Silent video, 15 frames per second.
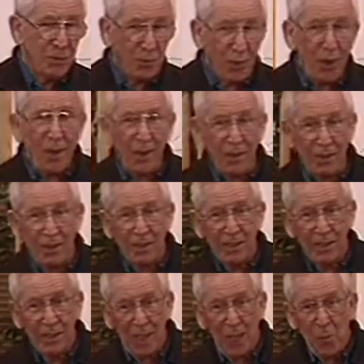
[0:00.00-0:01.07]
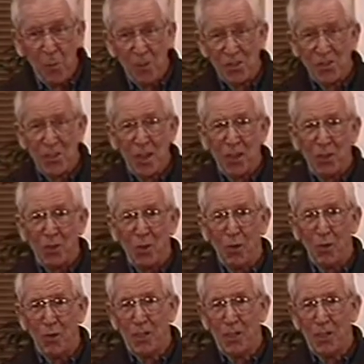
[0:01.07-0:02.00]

fine, how about starting it off?